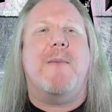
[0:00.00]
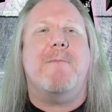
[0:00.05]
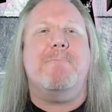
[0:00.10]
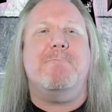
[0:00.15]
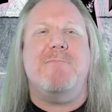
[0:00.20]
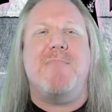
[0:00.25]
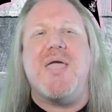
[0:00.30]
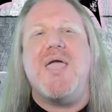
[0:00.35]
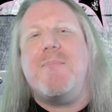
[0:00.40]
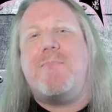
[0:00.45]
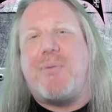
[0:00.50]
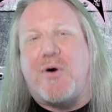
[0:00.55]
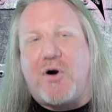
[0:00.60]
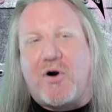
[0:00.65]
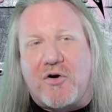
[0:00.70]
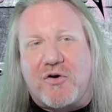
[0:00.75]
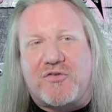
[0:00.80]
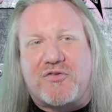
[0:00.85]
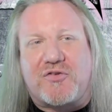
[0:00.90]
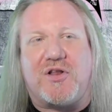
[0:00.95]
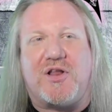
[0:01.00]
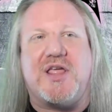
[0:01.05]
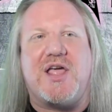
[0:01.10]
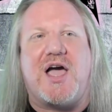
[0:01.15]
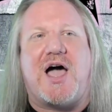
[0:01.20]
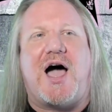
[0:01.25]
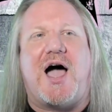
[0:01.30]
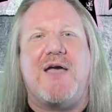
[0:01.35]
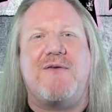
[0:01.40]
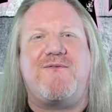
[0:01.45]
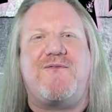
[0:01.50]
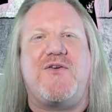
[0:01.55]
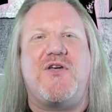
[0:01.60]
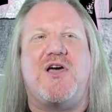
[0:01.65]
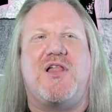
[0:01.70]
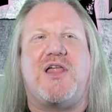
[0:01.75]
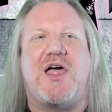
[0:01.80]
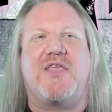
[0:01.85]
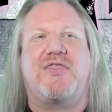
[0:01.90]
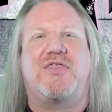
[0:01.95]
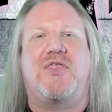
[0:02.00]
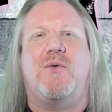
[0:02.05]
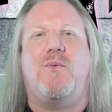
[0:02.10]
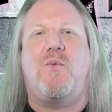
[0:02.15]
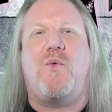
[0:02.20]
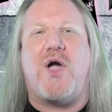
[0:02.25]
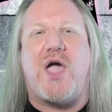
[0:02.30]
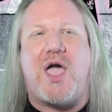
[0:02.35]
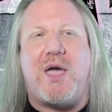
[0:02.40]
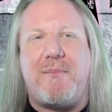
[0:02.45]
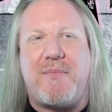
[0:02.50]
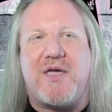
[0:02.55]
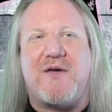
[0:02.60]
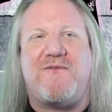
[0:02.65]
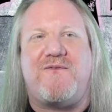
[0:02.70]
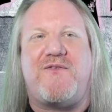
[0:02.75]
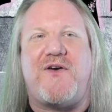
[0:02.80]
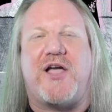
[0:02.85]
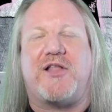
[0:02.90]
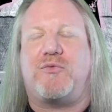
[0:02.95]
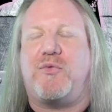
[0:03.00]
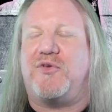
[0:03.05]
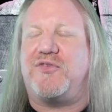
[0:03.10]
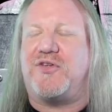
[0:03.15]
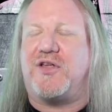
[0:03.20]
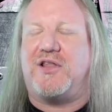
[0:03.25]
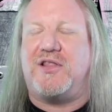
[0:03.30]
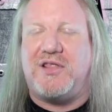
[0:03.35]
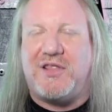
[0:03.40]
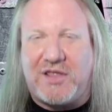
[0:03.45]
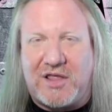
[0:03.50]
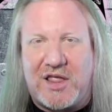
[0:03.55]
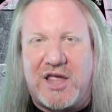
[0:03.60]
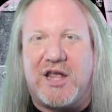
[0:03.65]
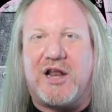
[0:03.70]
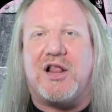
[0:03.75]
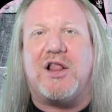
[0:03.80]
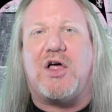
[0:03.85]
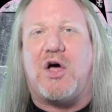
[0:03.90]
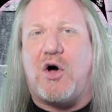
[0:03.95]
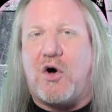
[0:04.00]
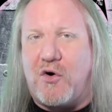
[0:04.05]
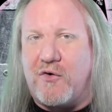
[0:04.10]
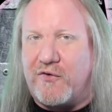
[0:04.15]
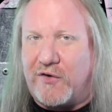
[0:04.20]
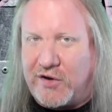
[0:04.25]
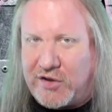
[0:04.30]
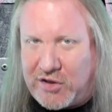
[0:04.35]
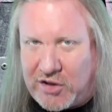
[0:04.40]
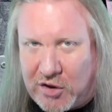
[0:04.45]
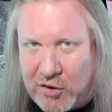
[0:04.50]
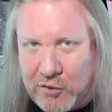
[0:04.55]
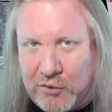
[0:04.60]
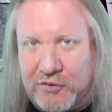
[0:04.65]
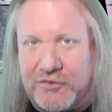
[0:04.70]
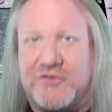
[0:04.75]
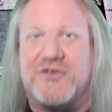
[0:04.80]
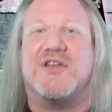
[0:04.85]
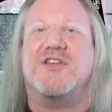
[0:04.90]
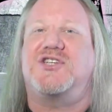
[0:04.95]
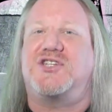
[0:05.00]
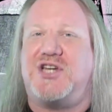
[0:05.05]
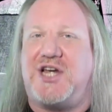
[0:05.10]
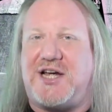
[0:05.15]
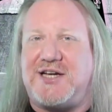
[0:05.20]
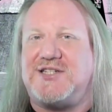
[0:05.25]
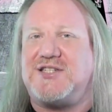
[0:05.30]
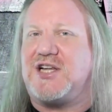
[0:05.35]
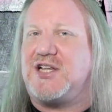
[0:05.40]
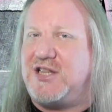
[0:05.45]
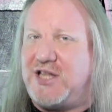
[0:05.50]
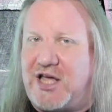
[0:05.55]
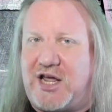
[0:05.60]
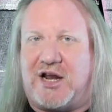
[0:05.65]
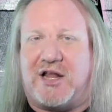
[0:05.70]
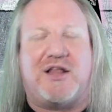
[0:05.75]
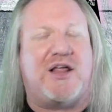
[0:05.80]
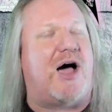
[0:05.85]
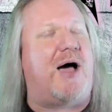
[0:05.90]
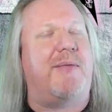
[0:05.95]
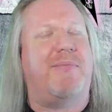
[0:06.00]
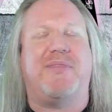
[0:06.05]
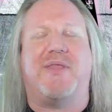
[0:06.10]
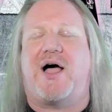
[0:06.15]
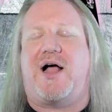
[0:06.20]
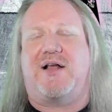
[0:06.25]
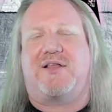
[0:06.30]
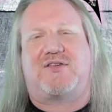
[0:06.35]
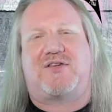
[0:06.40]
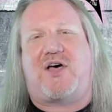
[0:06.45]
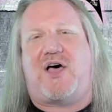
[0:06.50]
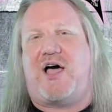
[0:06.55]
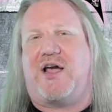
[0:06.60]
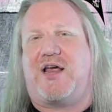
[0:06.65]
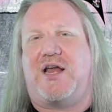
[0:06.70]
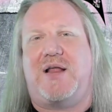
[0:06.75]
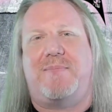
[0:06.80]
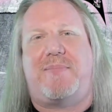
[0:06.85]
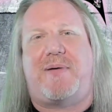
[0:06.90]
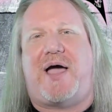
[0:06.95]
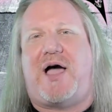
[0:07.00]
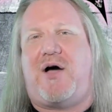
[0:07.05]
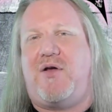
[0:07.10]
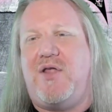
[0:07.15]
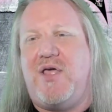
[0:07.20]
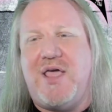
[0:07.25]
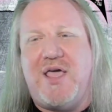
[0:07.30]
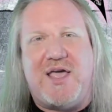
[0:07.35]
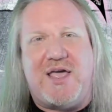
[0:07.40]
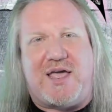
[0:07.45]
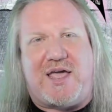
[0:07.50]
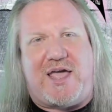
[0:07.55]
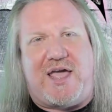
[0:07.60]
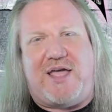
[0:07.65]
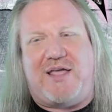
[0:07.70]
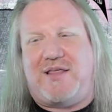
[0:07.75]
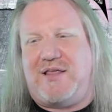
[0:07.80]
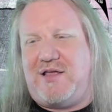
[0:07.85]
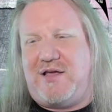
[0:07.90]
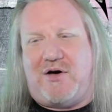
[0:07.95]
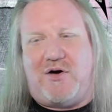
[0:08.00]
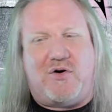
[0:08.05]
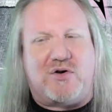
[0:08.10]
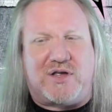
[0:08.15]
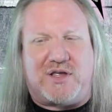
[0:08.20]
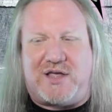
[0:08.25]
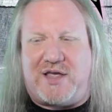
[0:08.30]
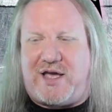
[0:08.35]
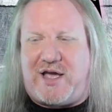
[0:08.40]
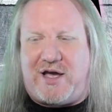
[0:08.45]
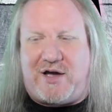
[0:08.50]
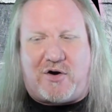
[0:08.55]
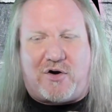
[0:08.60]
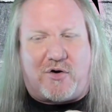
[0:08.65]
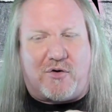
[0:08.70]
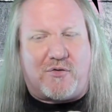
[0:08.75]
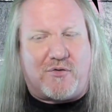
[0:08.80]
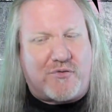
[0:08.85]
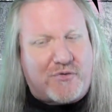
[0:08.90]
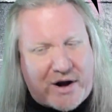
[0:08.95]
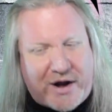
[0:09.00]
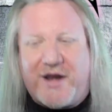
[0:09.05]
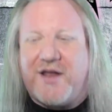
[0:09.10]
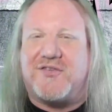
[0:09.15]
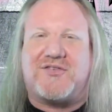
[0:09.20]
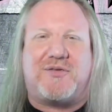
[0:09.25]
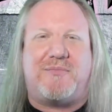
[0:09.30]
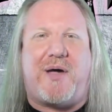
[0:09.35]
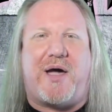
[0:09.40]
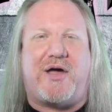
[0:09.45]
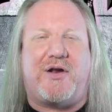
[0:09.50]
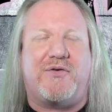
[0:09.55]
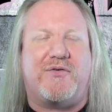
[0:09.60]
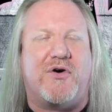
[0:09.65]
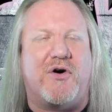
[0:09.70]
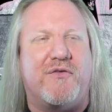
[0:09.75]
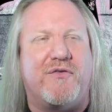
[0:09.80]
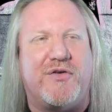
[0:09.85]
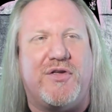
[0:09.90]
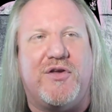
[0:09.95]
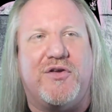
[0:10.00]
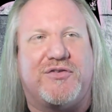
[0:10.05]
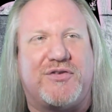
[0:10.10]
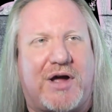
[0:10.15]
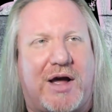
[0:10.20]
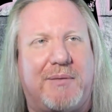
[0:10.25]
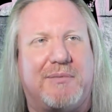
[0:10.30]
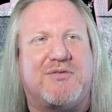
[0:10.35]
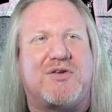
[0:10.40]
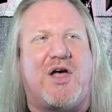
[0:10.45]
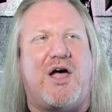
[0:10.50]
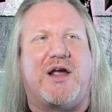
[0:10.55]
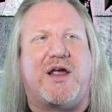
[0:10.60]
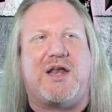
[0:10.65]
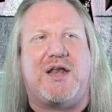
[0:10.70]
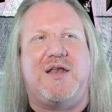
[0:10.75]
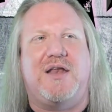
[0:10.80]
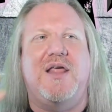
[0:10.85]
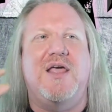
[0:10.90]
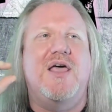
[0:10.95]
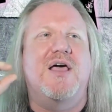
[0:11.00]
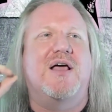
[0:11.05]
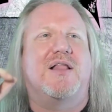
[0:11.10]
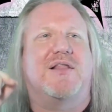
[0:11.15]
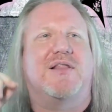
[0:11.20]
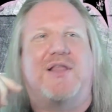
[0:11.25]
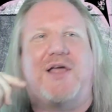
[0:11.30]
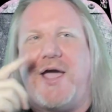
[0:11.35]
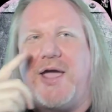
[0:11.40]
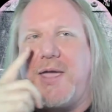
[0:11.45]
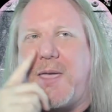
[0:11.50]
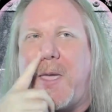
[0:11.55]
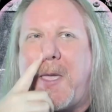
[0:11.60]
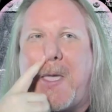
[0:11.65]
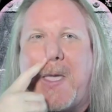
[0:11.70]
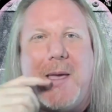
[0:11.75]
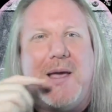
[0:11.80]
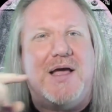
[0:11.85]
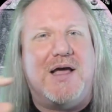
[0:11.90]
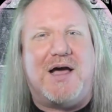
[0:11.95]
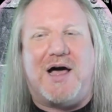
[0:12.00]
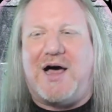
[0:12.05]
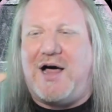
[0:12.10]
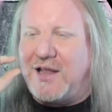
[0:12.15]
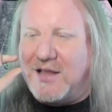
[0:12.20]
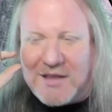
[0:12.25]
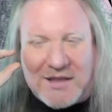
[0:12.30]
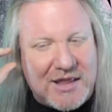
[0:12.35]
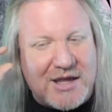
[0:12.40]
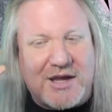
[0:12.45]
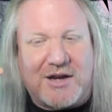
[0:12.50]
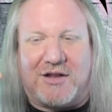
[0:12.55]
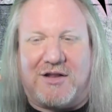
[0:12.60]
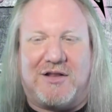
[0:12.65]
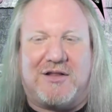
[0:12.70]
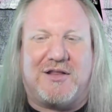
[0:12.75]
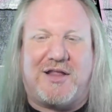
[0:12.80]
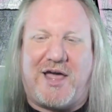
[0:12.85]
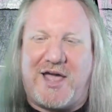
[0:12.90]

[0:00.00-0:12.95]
Me personally, I feel like the whammy effect was a little overused. Just a little. I'm not talking about eh, you know a horrendous amount of overuse. I'm talking like a little.